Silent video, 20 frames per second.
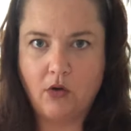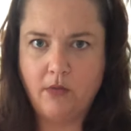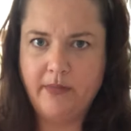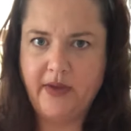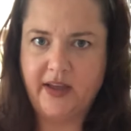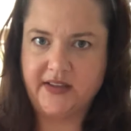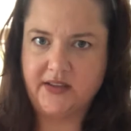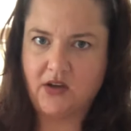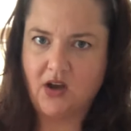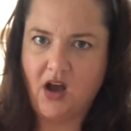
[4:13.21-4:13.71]
oh
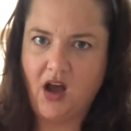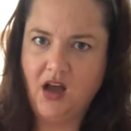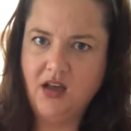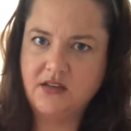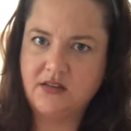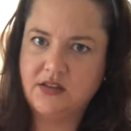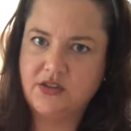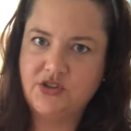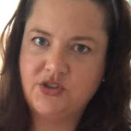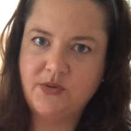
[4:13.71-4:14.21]
my
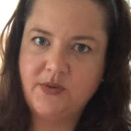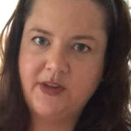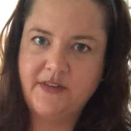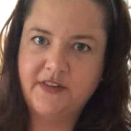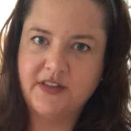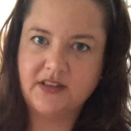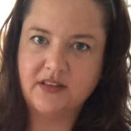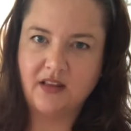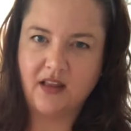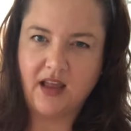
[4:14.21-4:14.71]
God, did you
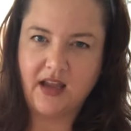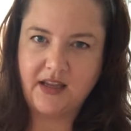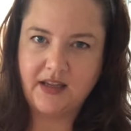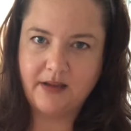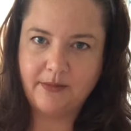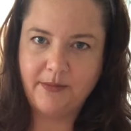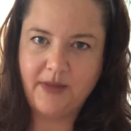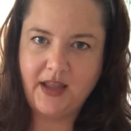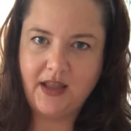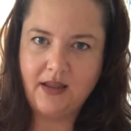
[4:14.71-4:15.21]
even
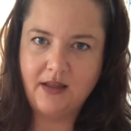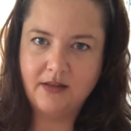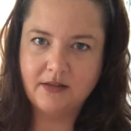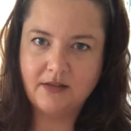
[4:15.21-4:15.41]
like me?